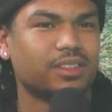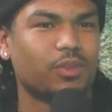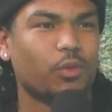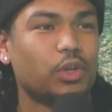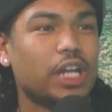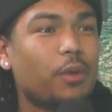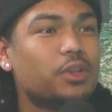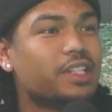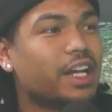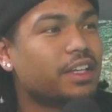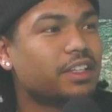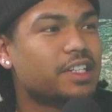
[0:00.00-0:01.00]
Well, that was
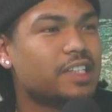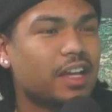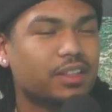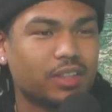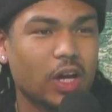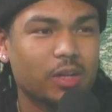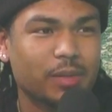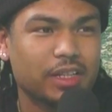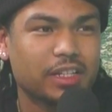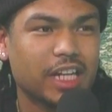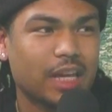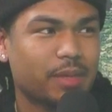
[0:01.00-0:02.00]
like, because I thought about
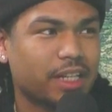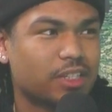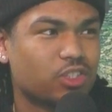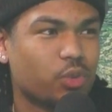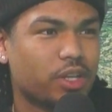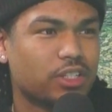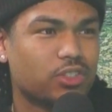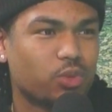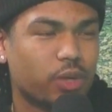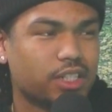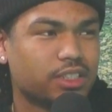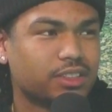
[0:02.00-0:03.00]
the name like in
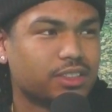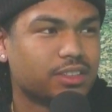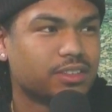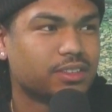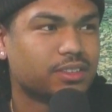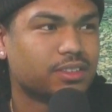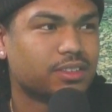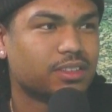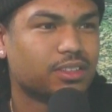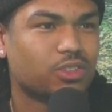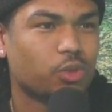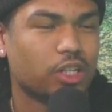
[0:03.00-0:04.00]
2020,
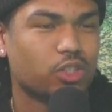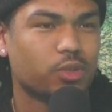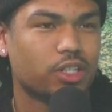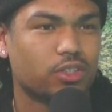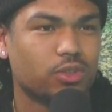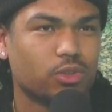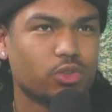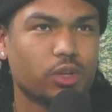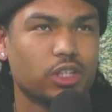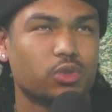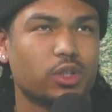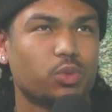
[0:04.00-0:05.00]

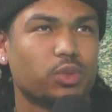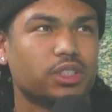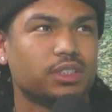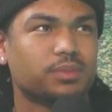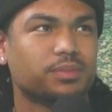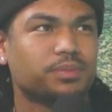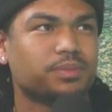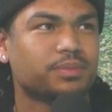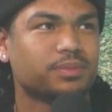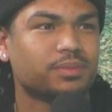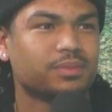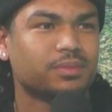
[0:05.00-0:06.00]
2021.
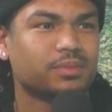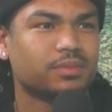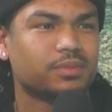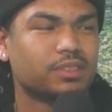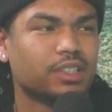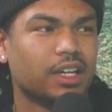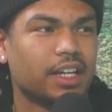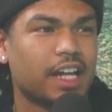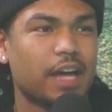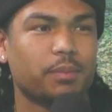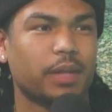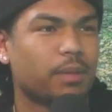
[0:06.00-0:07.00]
and
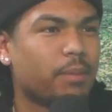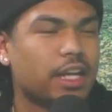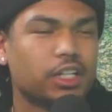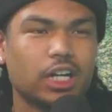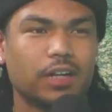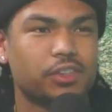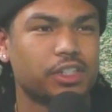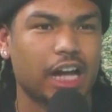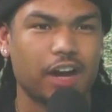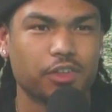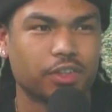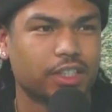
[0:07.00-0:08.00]
I like made a cover and
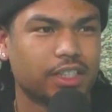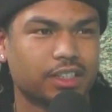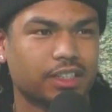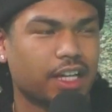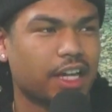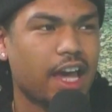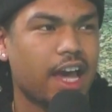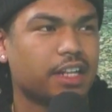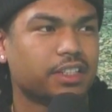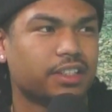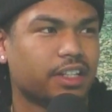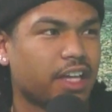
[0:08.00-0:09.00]
everything. Like I had
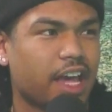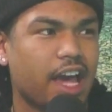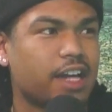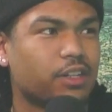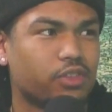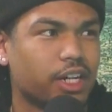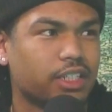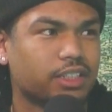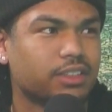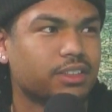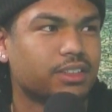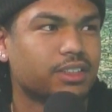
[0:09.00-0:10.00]
it
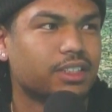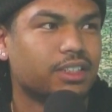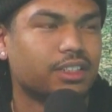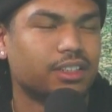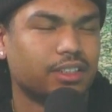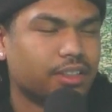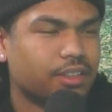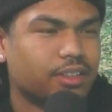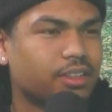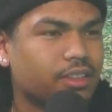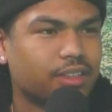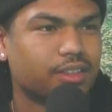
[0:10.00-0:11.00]
ready,
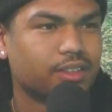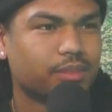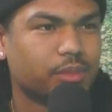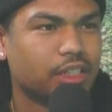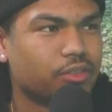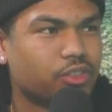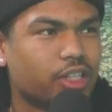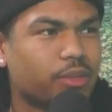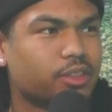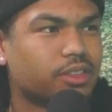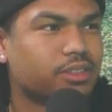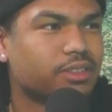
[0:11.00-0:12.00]
but never
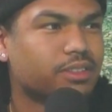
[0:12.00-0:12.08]
dropped it.